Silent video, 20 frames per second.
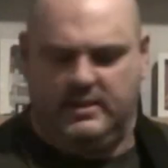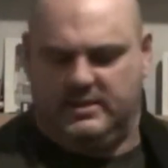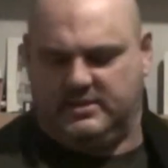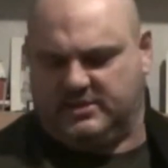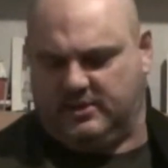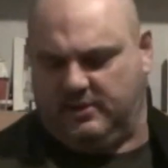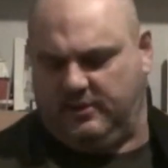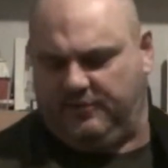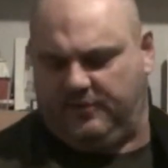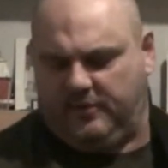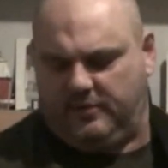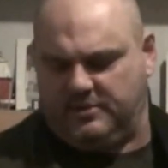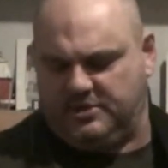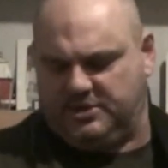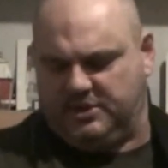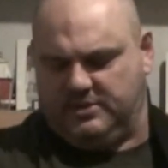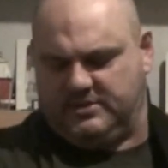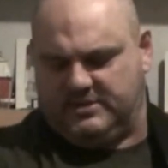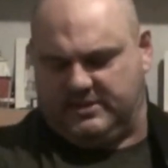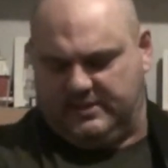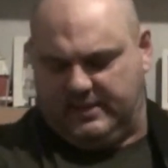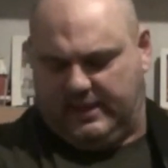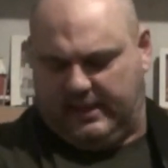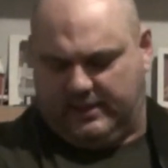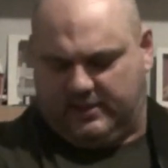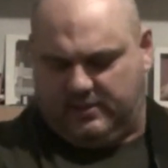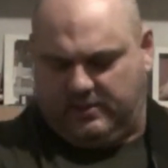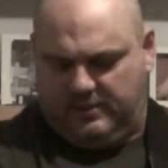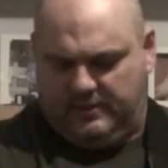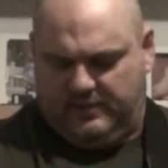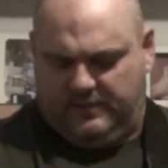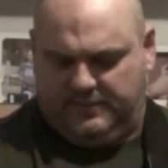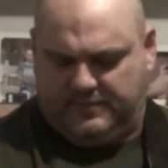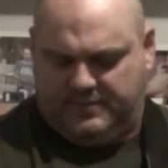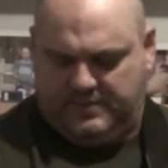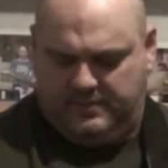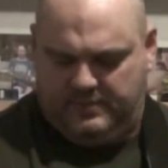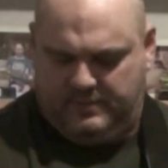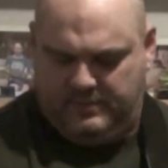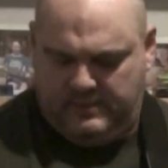So if I was using that kind
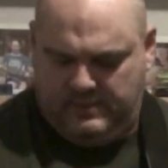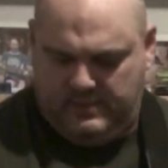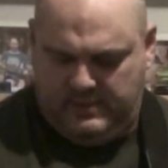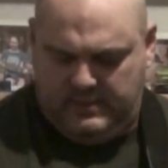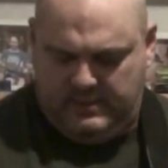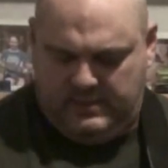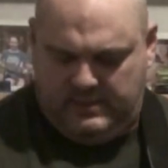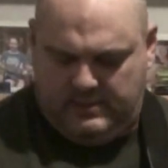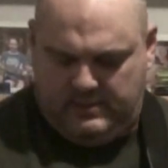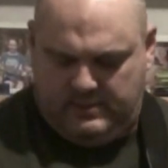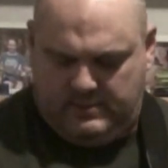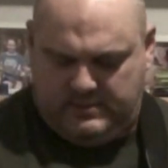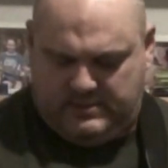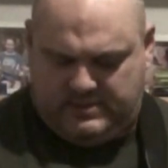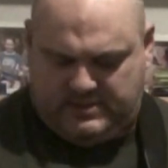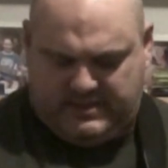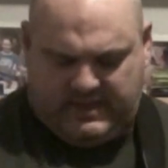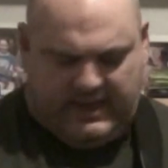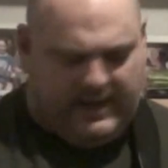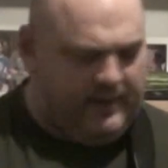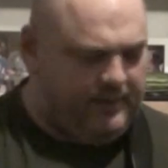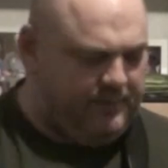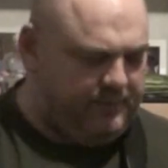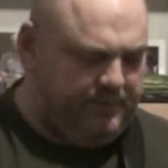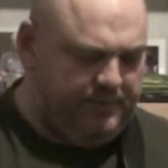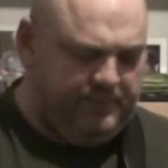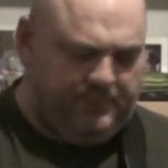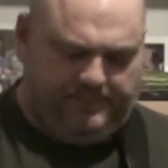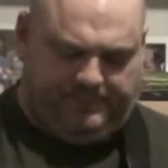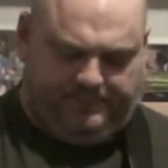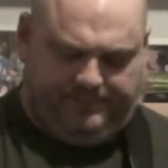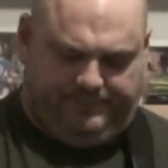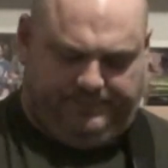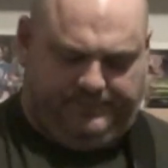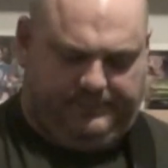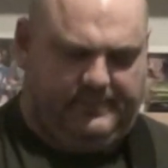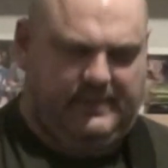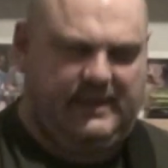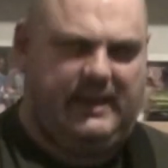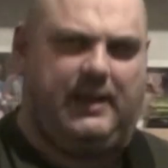of sound,
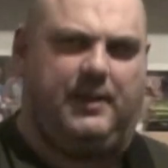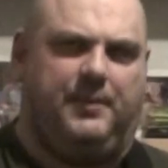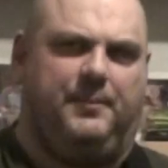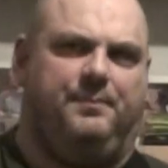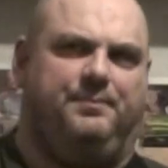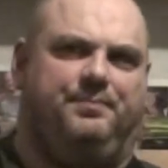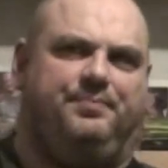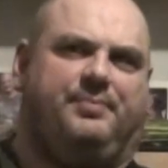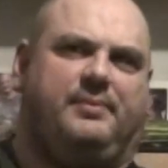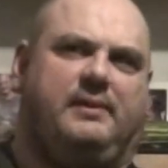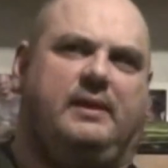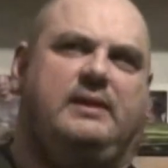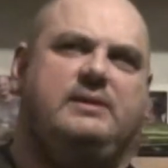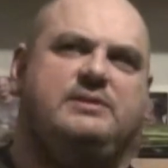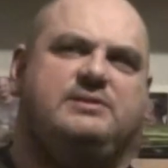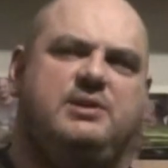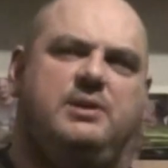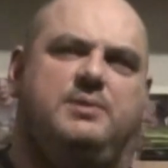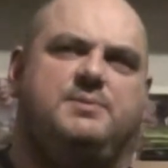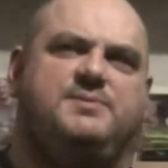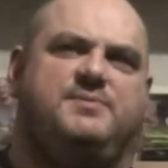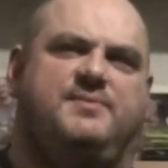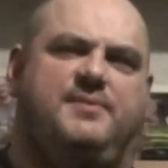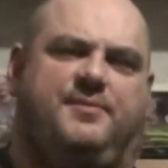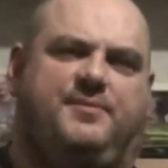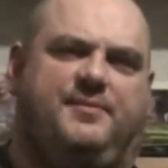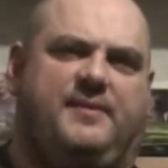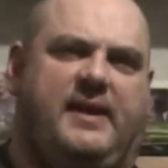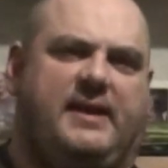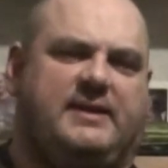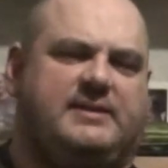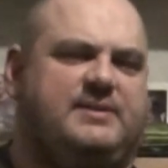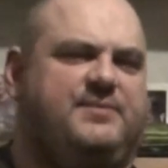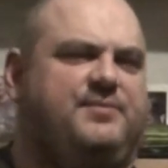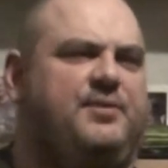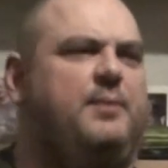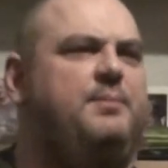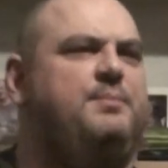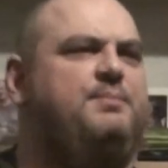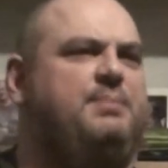now in terms of effects, if
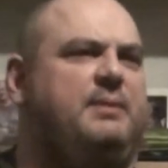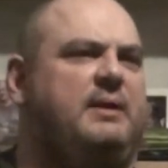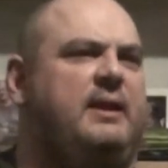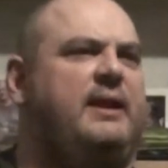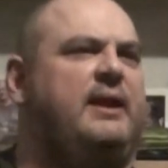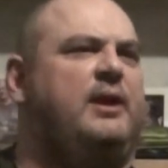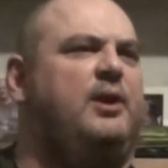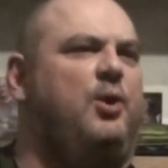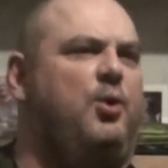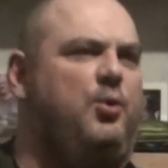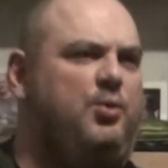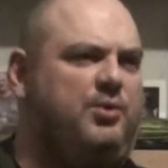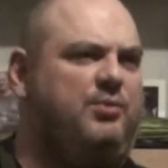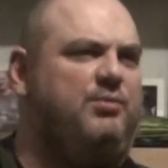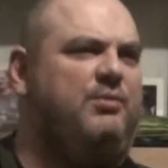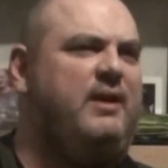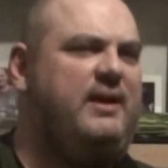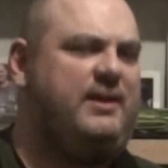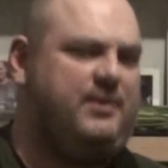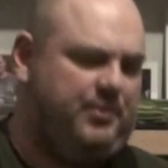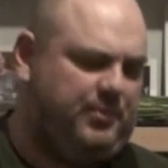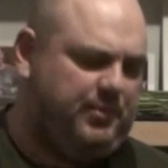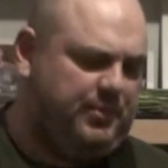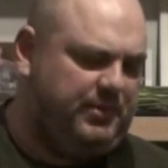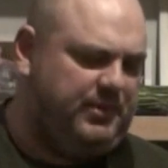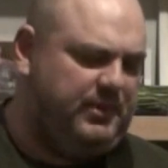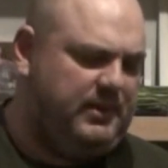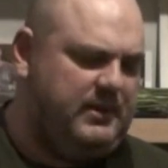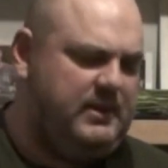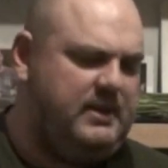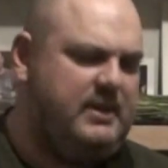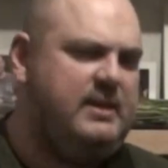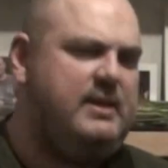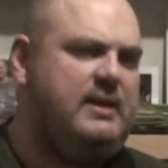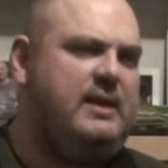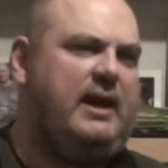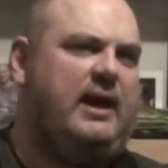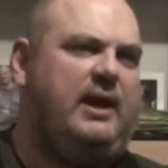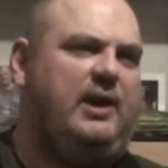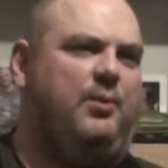I'm playing an older record
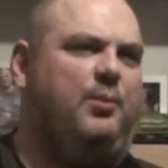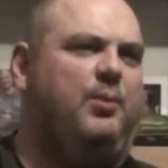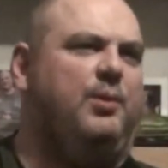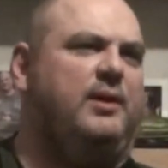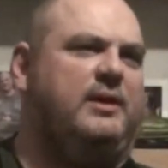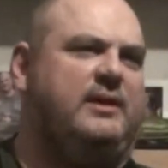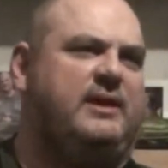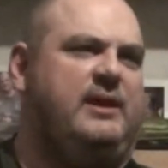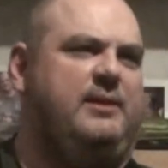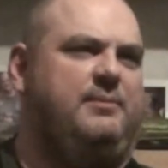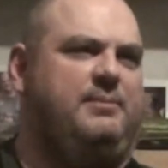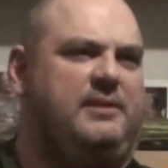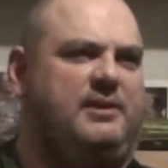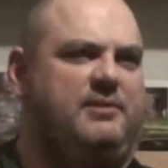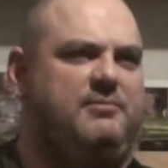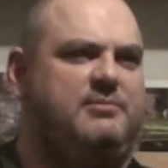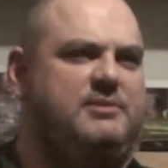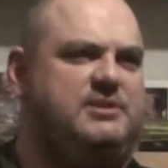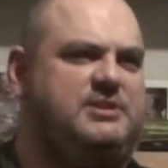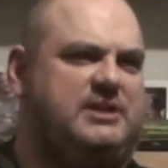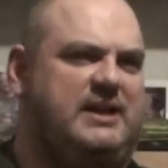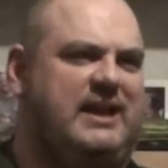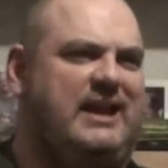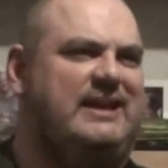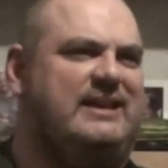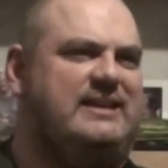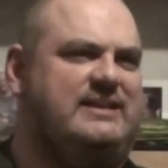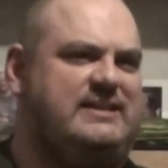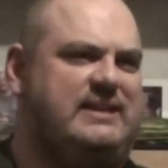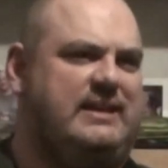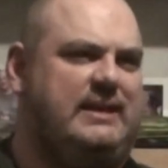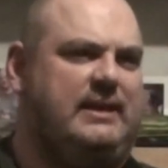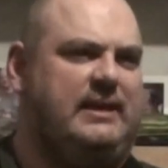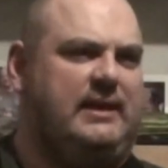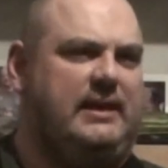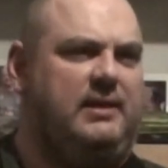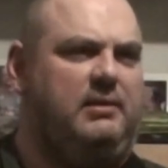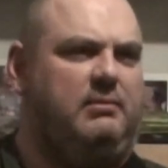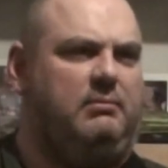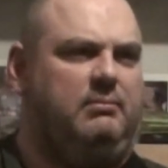and I want to keep the originality in
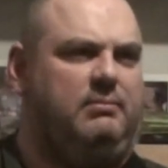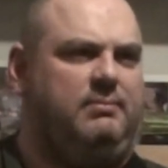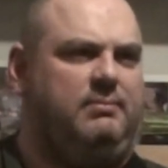it,